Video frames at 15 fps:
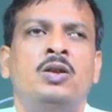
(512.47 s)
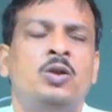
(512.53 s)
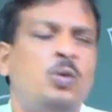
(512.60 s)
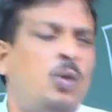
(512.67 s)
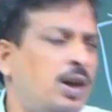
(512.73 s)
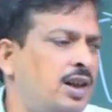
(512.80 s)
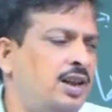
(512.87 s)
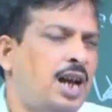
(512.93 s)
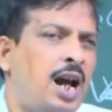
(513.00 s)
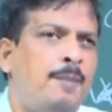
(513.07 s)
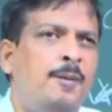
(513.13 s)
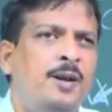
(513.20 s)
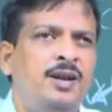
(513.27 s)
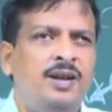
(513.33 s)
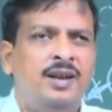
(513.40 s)
So, what has
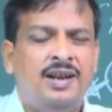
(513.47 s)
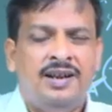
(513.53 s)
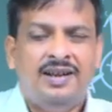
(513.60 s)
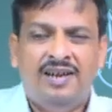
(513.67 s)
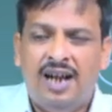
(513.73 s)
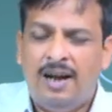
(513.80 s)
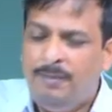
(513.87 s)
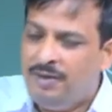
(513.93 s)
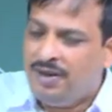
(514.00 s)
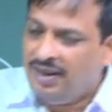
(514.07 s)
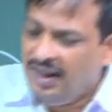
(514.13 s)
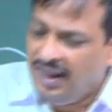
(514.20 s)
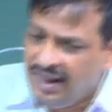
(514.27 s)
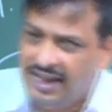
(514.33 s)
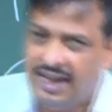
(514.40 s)
happened? They have
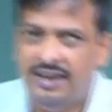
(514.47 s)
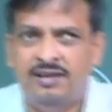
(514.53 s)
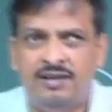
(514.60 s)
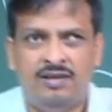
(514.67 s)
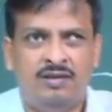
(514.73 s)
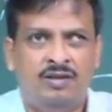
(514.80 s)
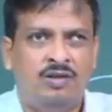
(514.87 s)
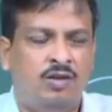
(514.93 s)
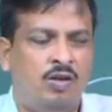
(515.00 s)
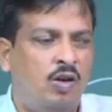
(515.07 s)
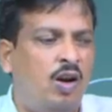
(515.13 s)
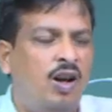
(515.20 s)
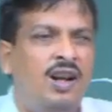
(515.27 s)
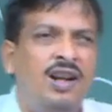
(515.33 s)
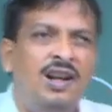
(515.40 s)
read it
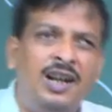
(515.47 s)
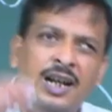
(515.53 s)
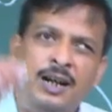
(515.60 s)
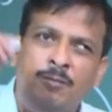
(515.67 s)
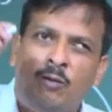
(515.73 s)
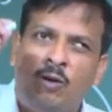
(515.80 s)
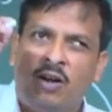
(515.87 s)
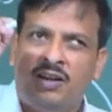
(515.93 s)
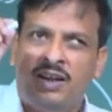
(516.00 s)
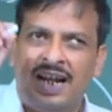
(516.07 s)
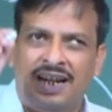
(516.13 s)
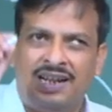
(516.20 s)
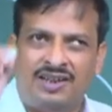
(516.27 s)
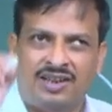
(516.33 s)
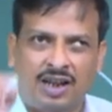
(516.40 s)
only for the
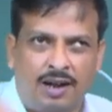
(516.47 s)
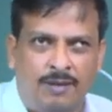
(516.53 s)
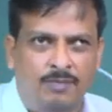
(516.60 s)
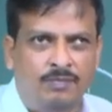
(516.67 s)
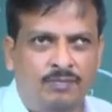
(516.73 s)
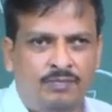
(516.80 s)
exam,